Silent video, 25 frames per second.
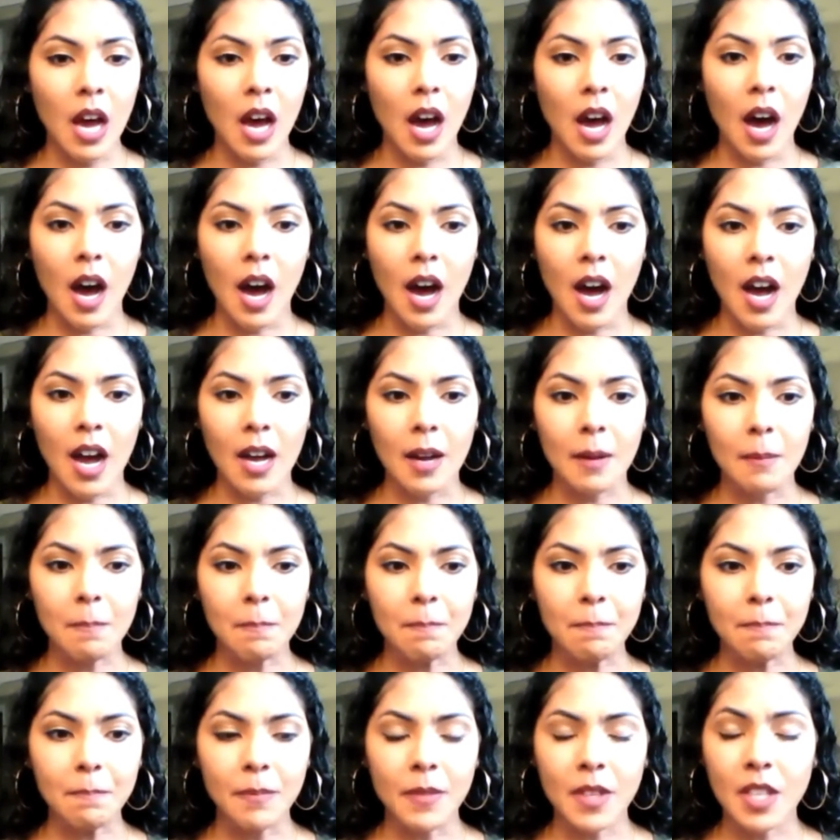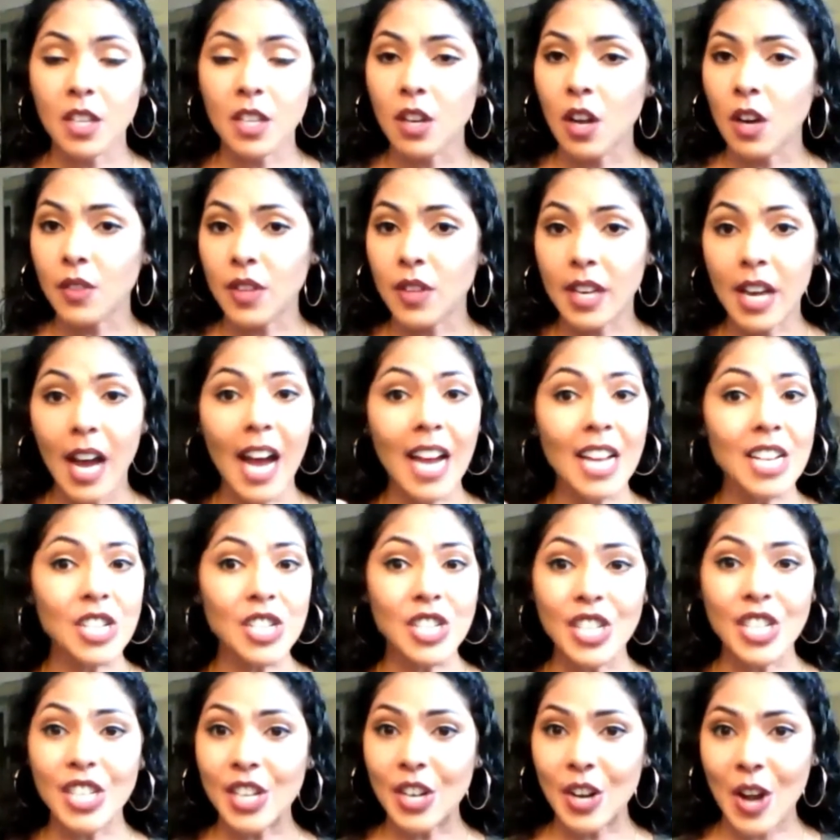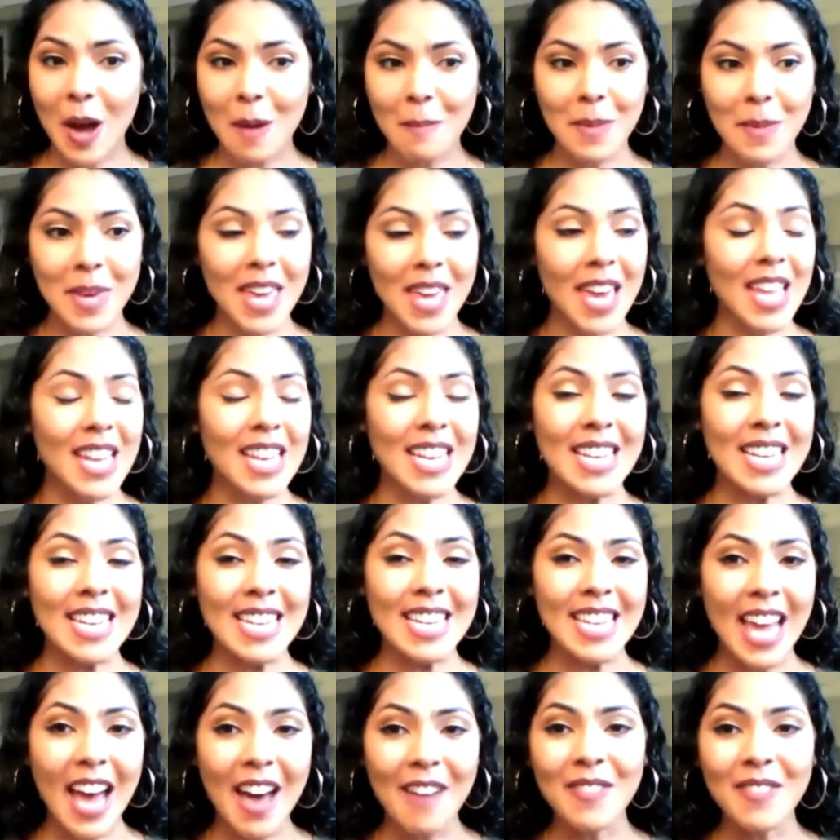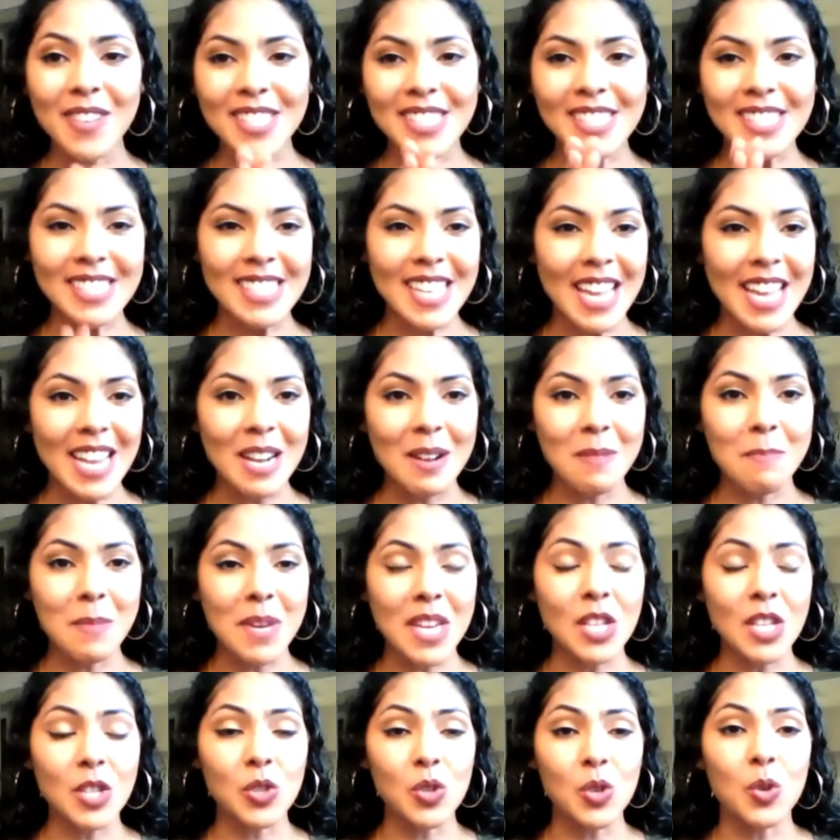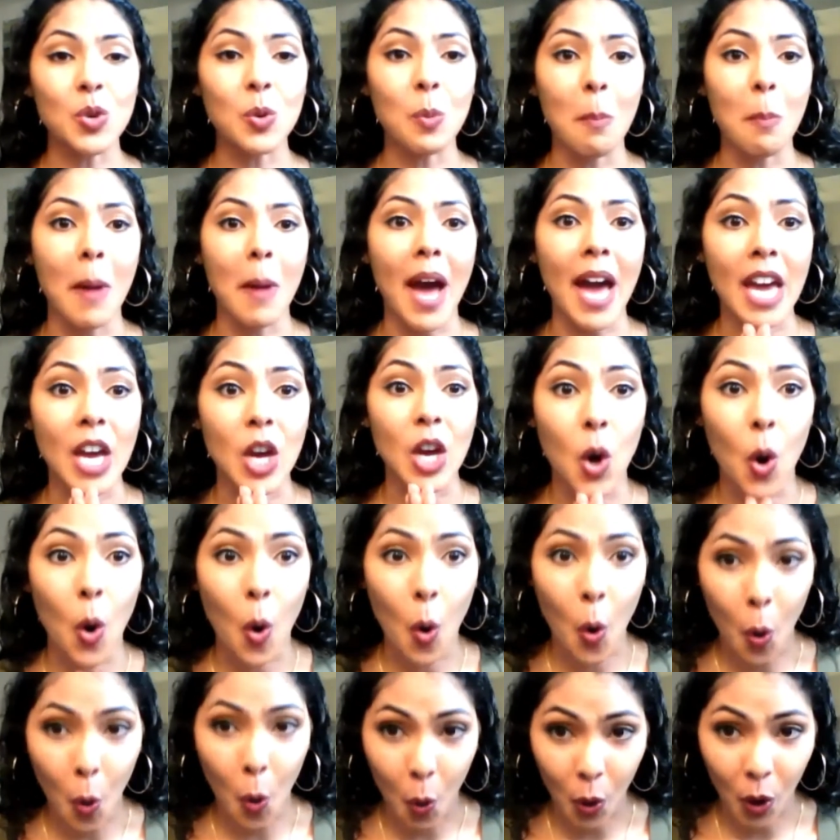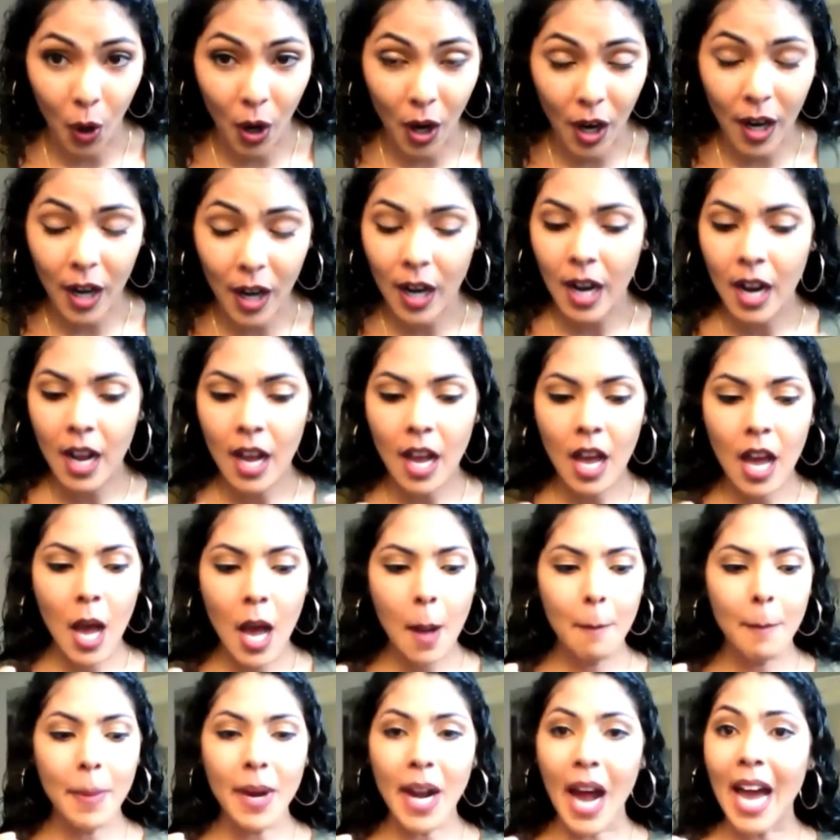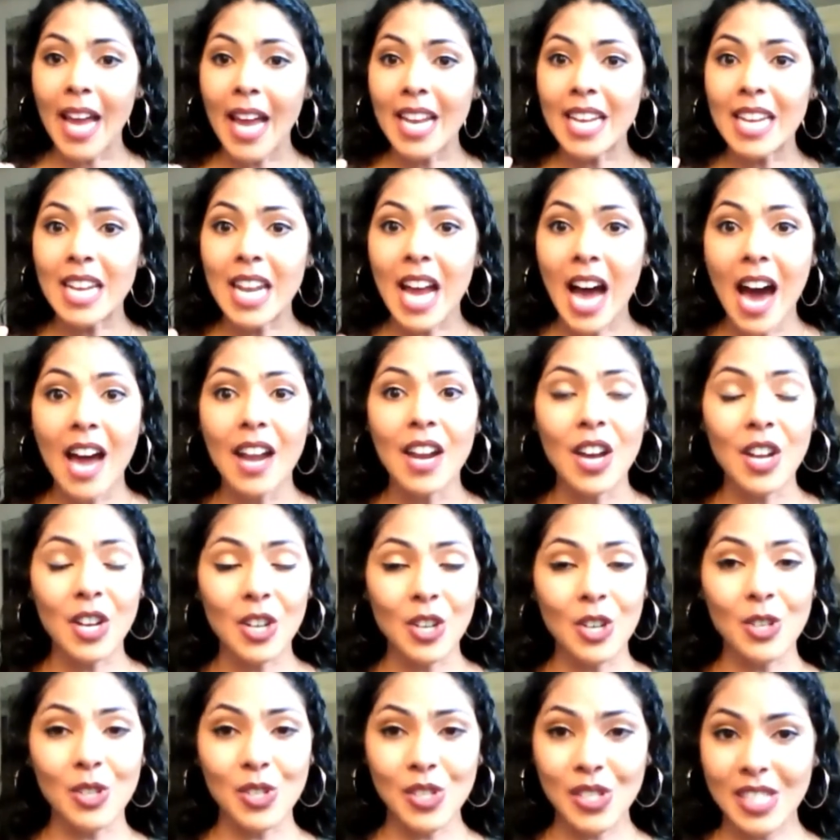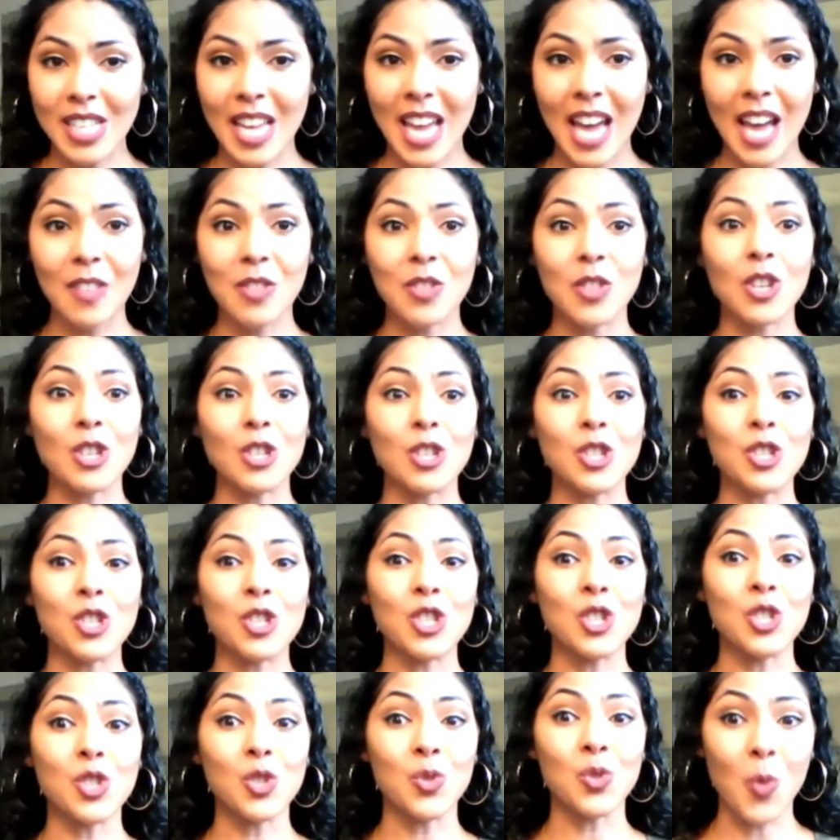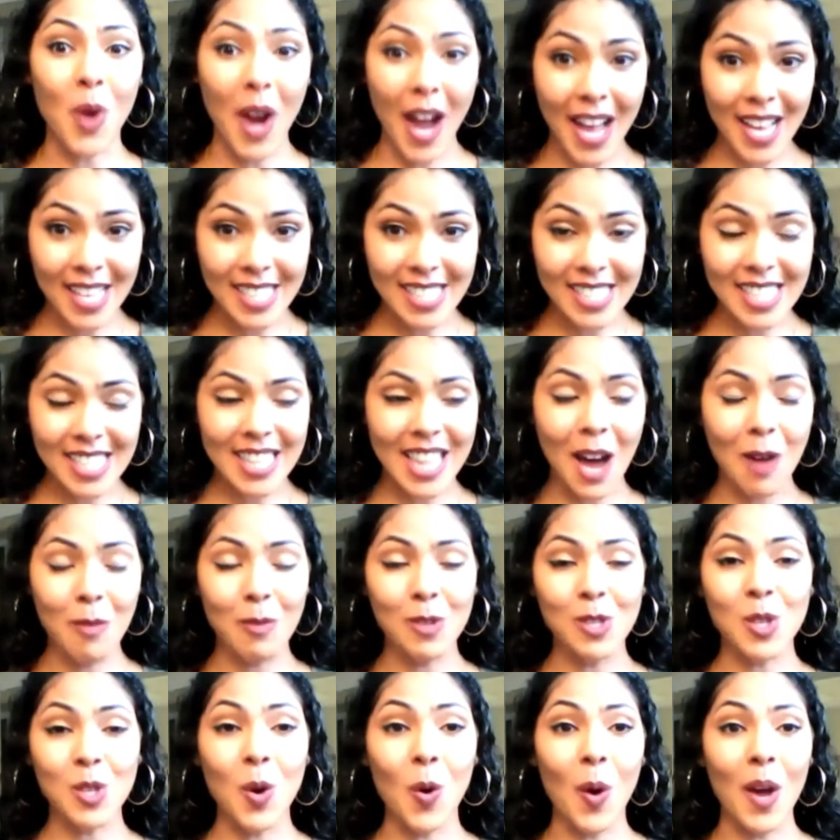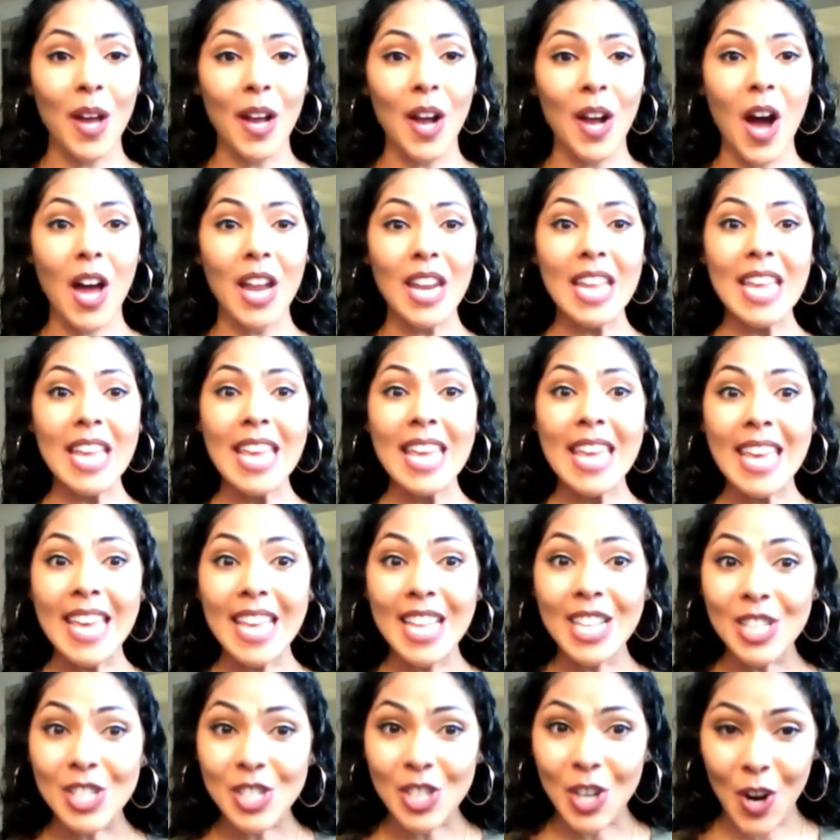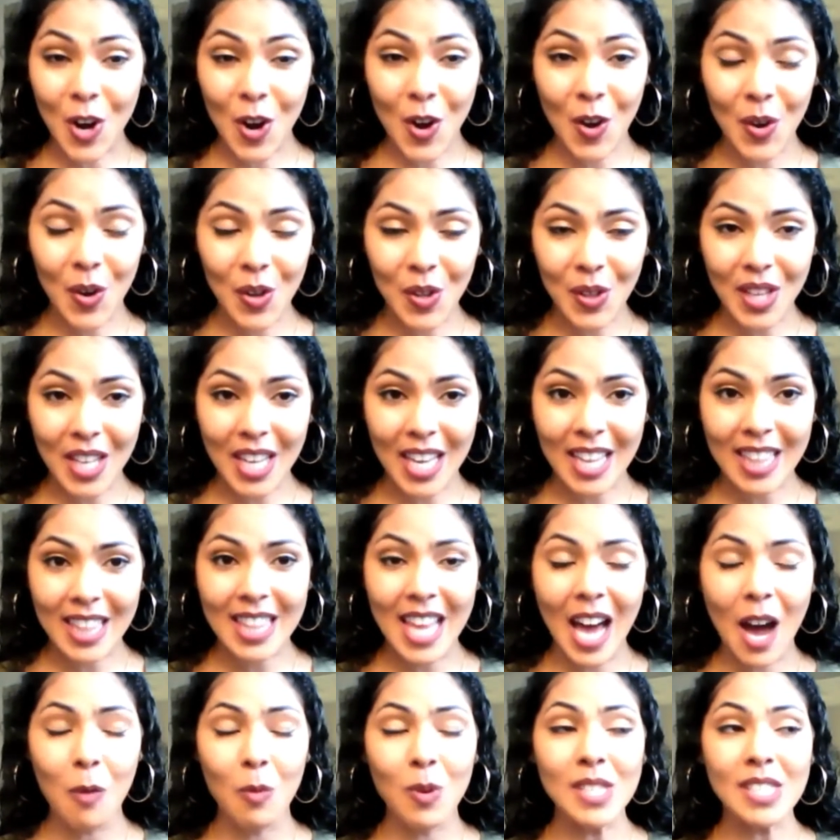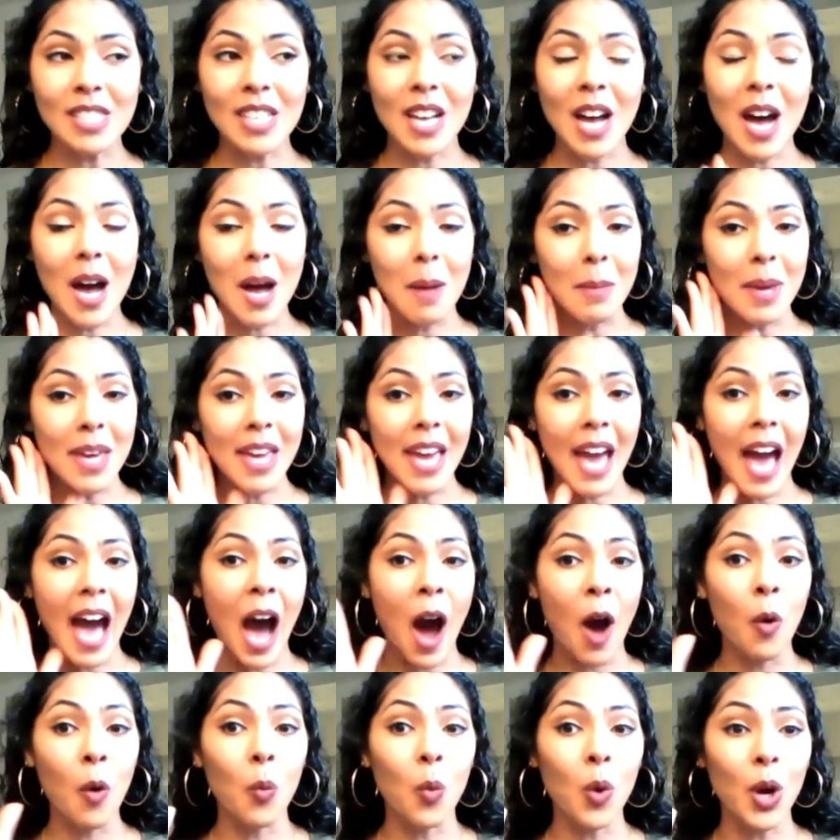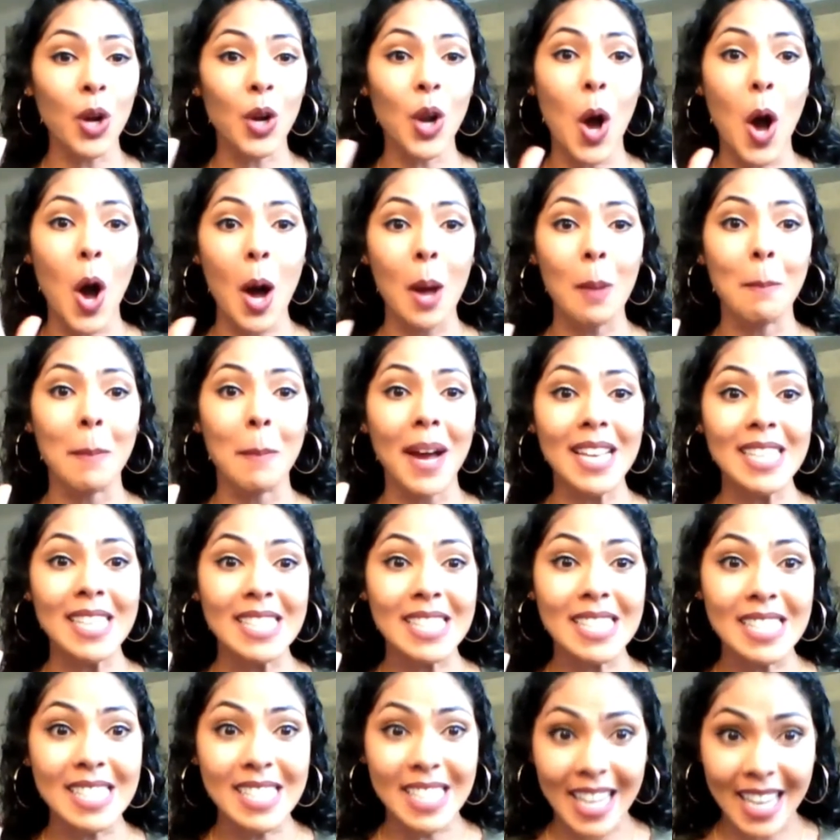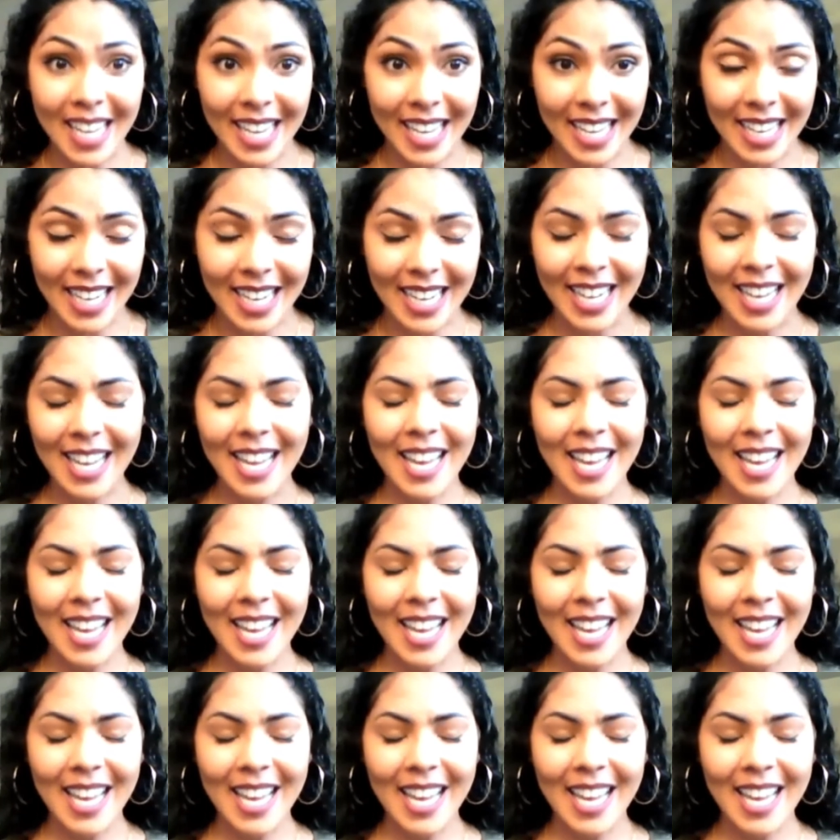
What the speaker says: You know, the guy cheated on me. It devastated me to my core. But I understand the stress that was going on internally that was coming outward on my skin.